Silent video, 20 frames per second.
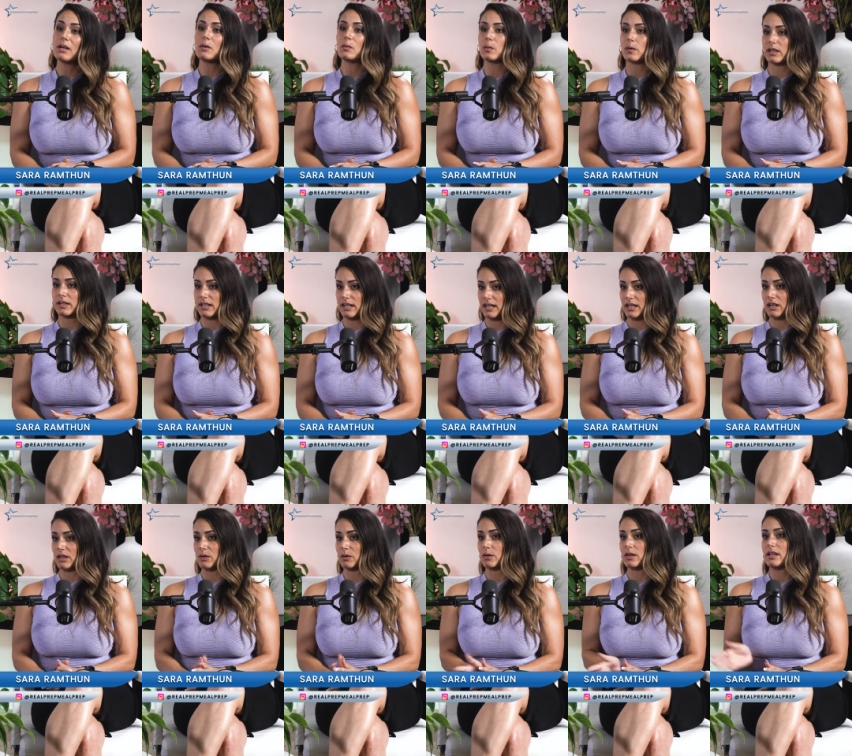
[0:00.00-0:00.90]
where
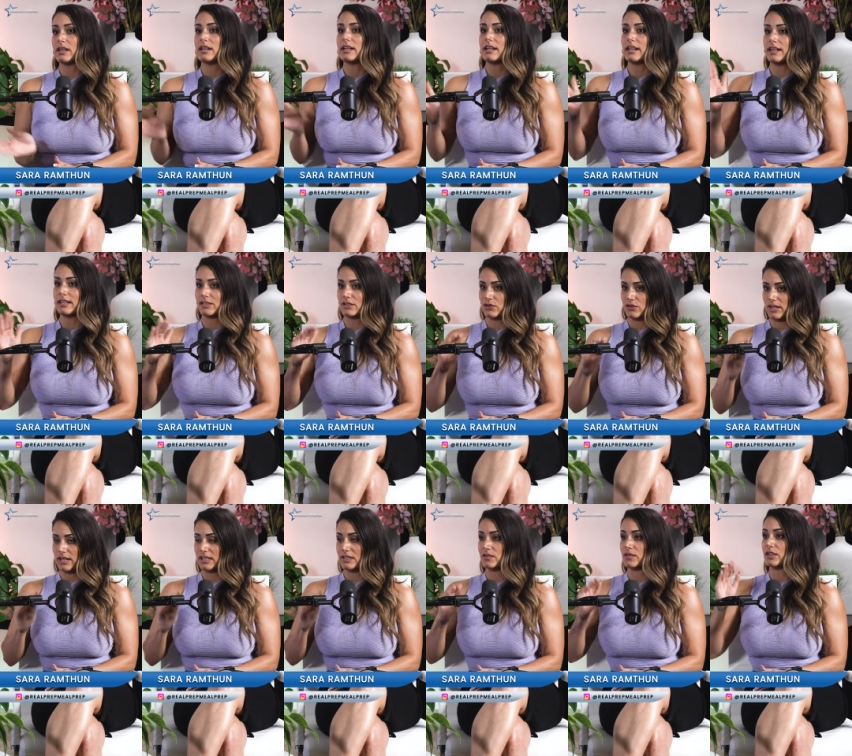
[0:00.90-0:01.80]
now it's
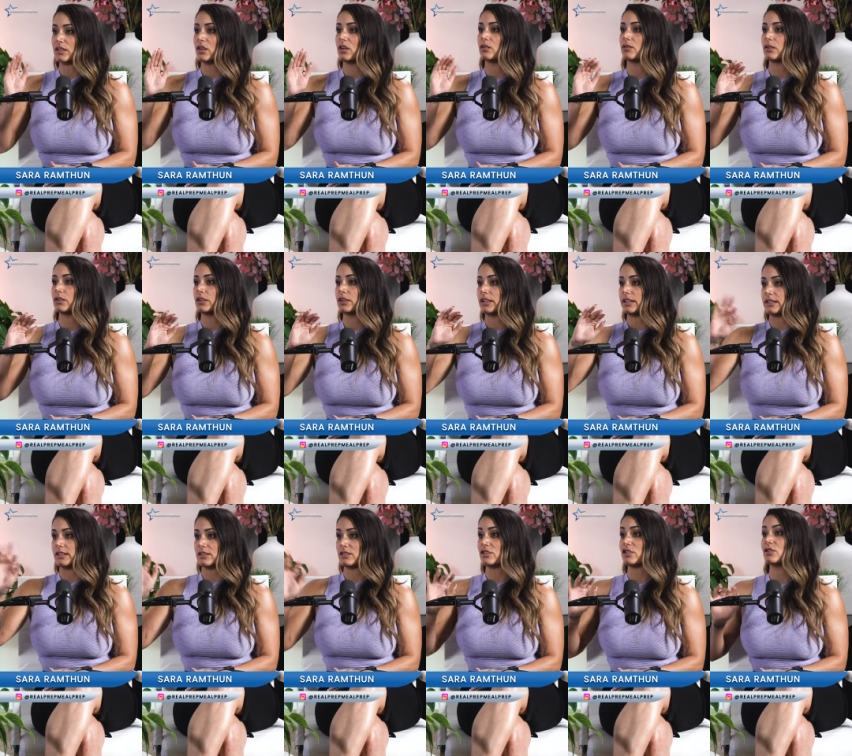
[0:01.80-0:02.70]
transferring over
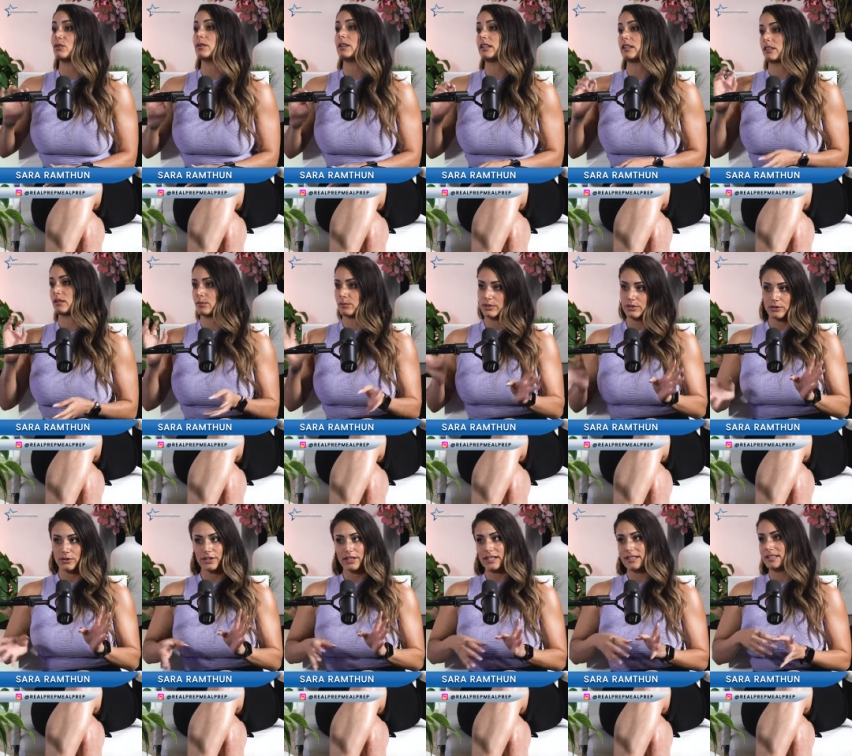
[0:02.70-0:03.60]
and it's doing the
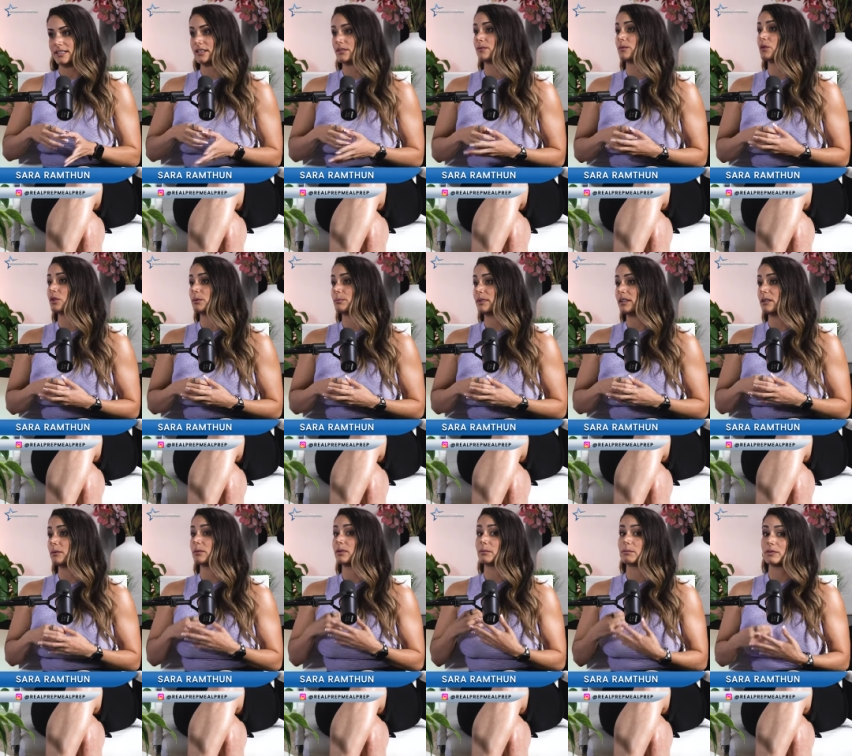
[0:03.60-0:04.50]
reorganizing for
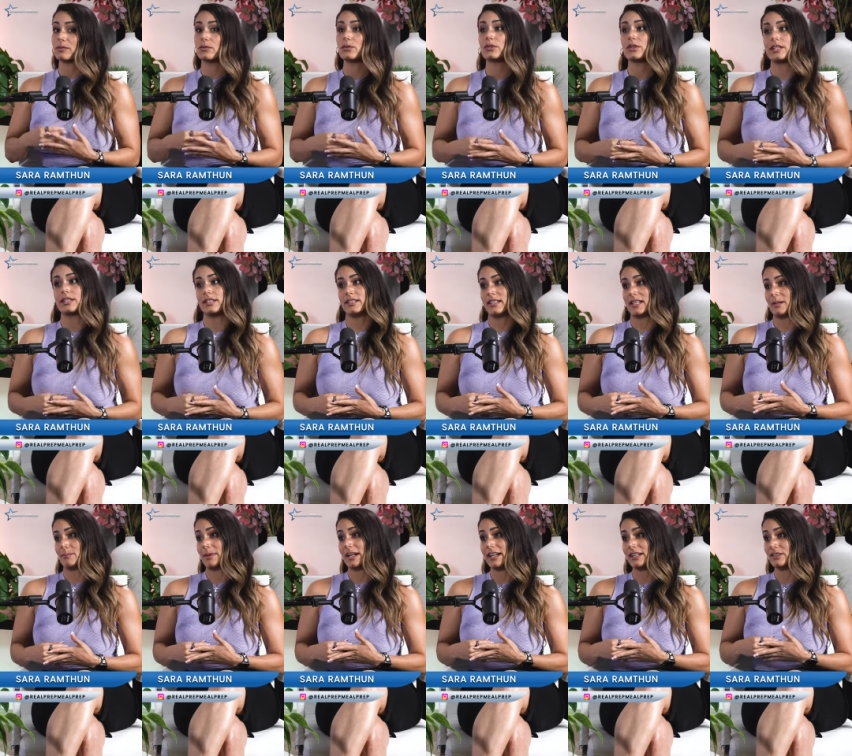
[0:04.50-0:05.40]
me where before I did
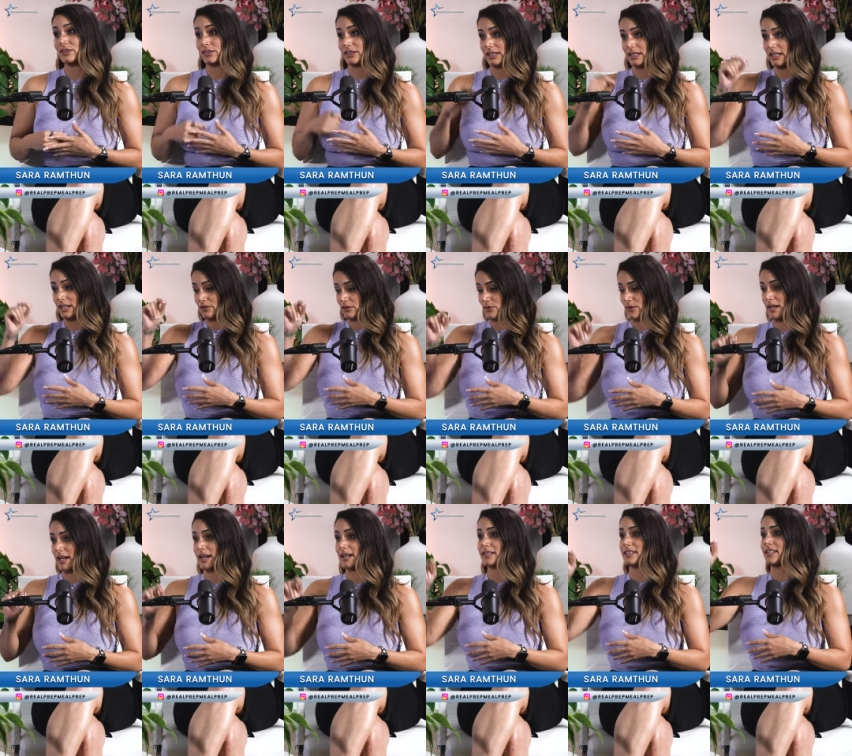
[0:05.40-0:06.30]
that manually. I
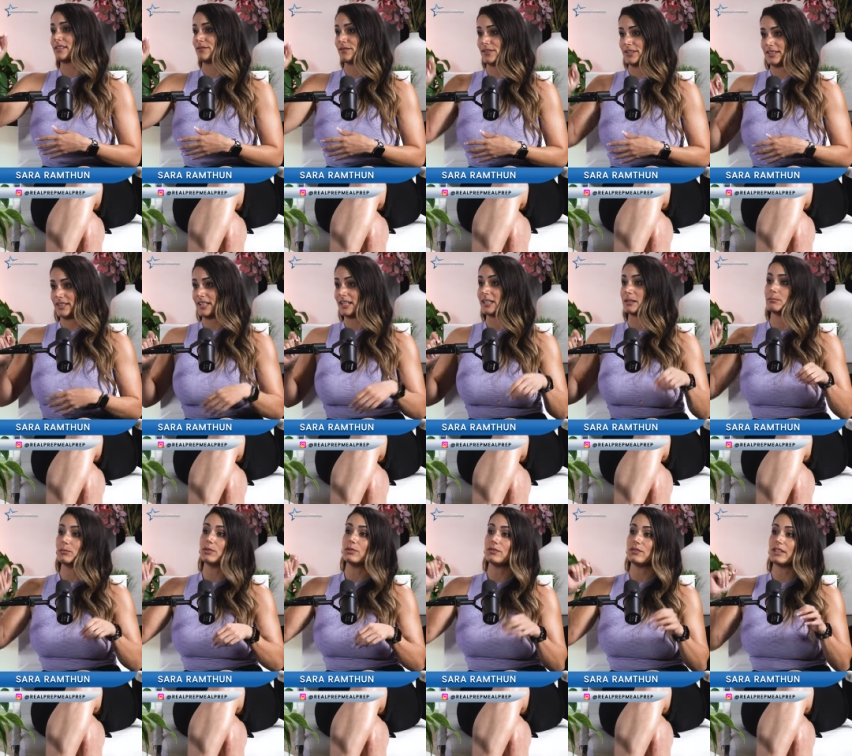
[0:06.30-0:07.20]
dragged everything
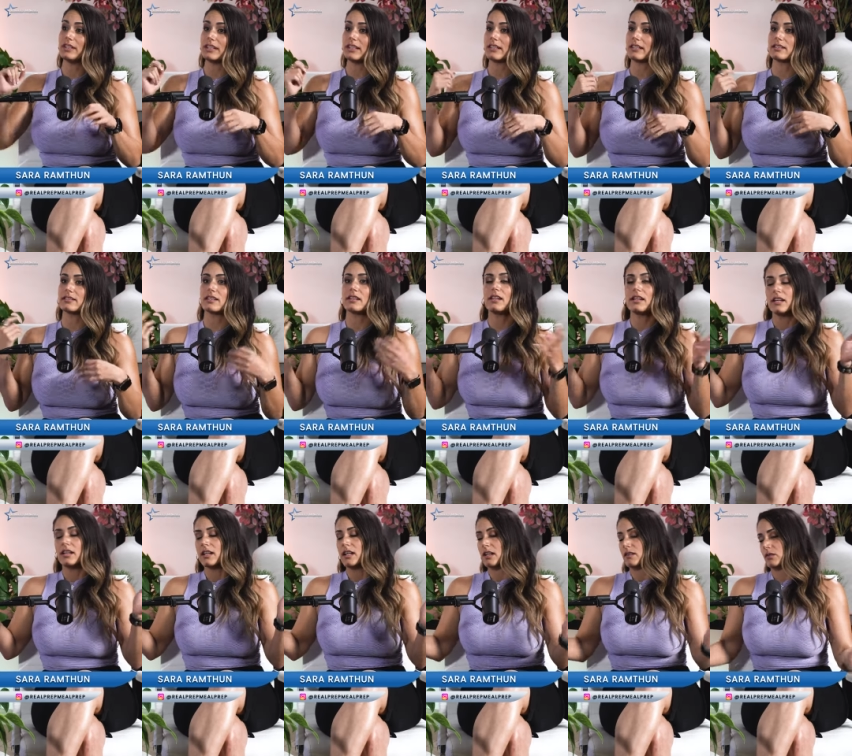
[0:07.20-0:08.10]
and moved it because
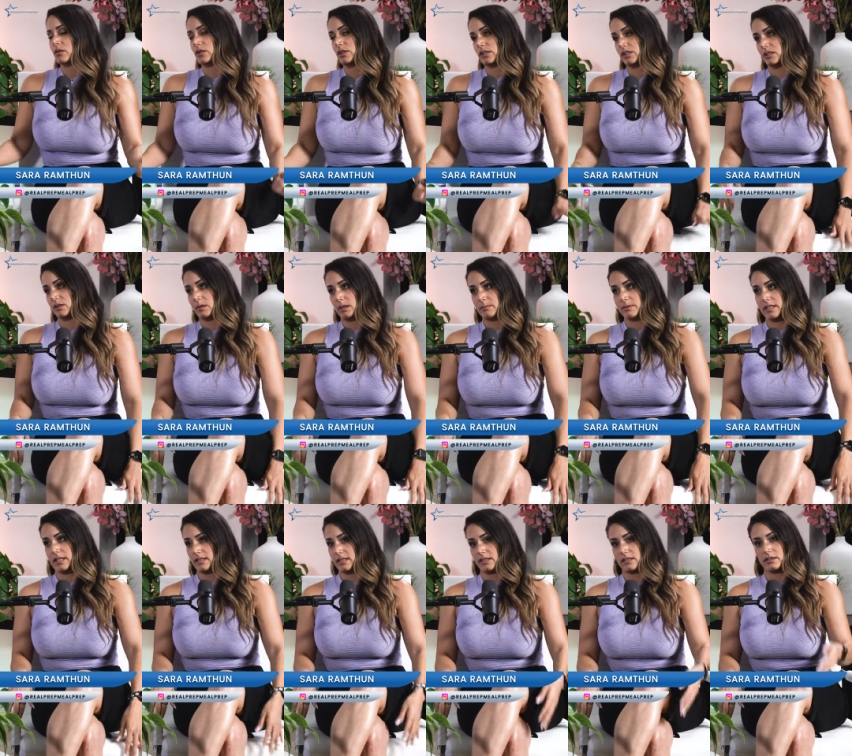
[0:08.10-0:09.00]
of course the
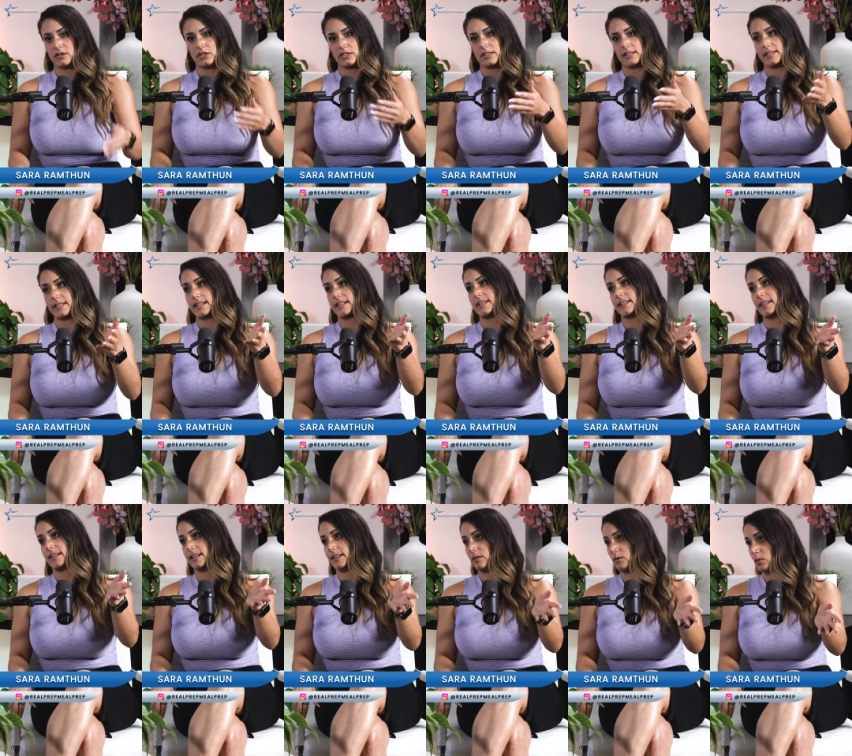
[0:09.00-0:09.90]
website doesn't just send
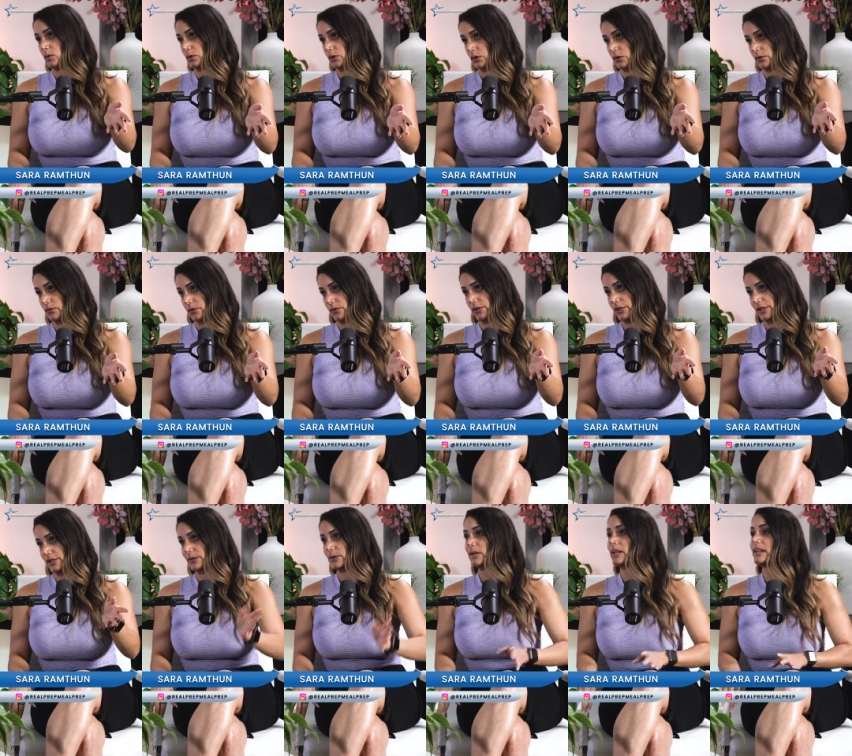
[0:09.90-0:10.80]
it in order for
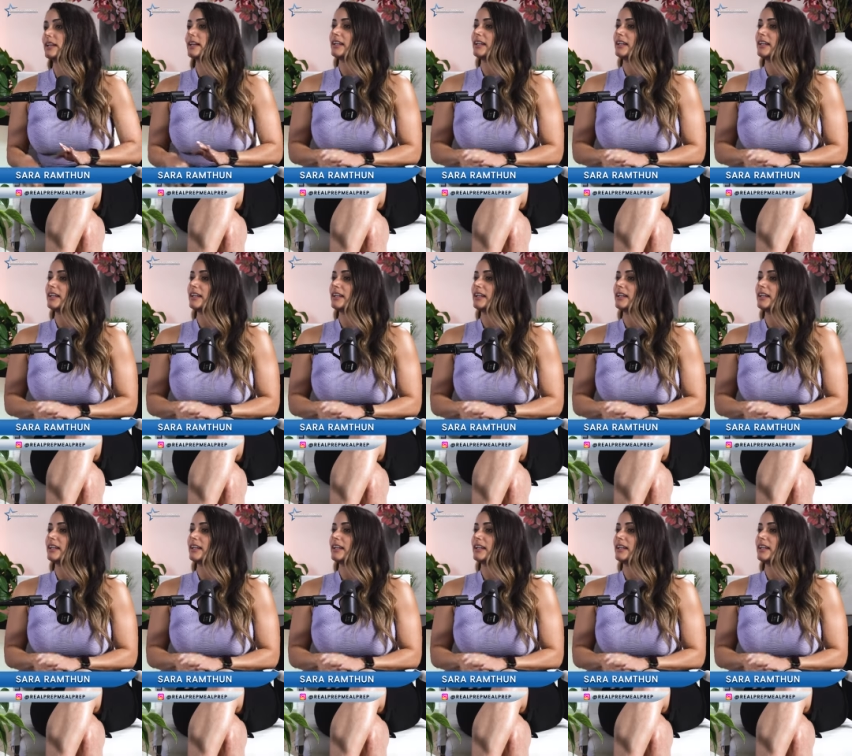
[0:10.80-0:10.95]
you.